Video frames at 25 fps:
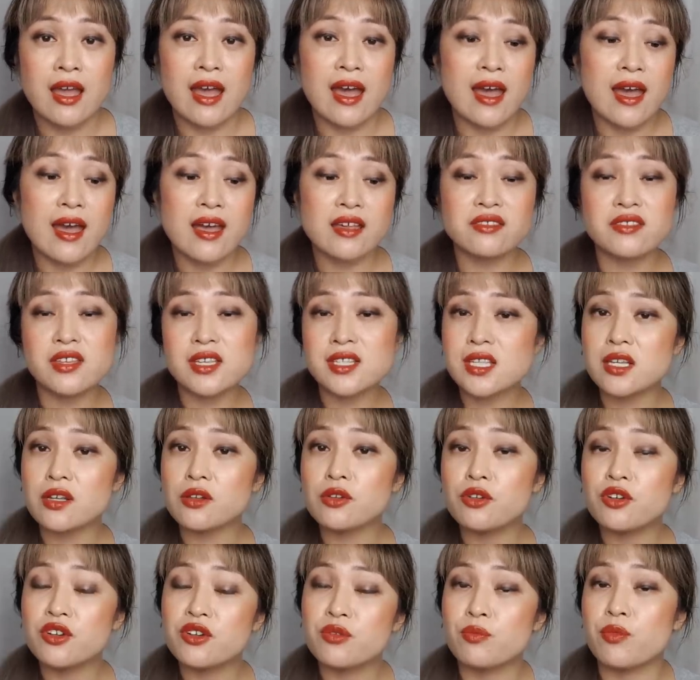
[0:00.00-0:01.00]
and this
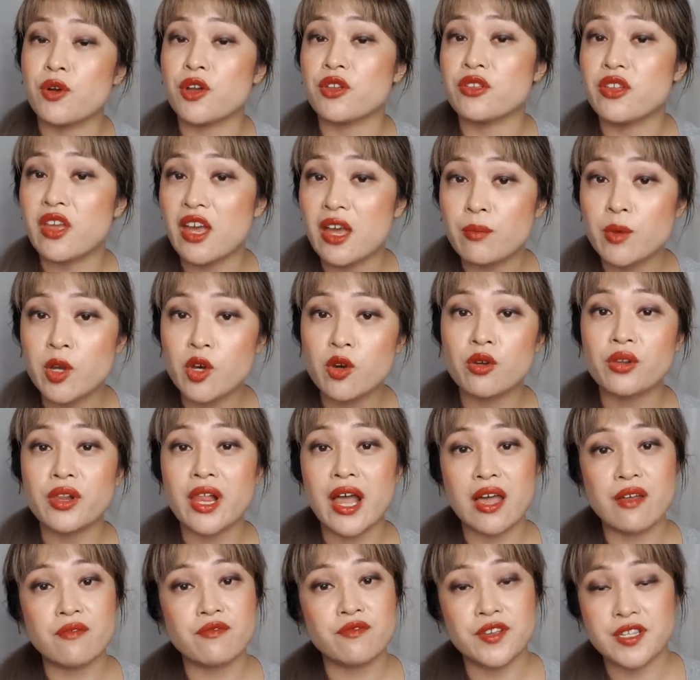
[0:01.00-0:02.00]
included both chemical
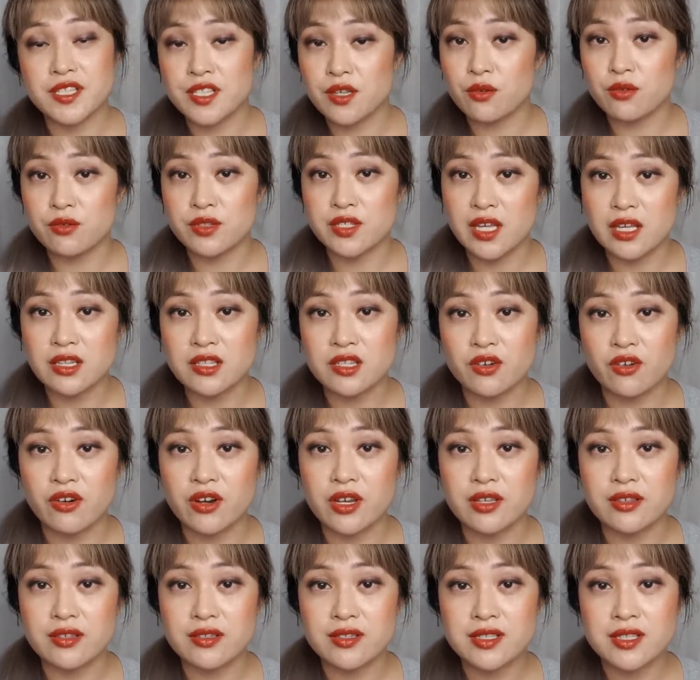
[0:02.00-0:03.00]
and physical
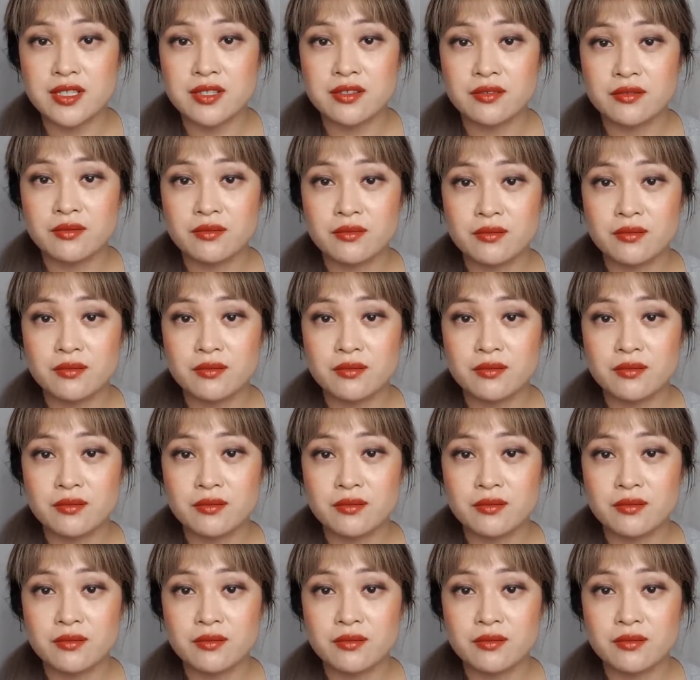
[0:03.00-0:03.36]
sunscreens.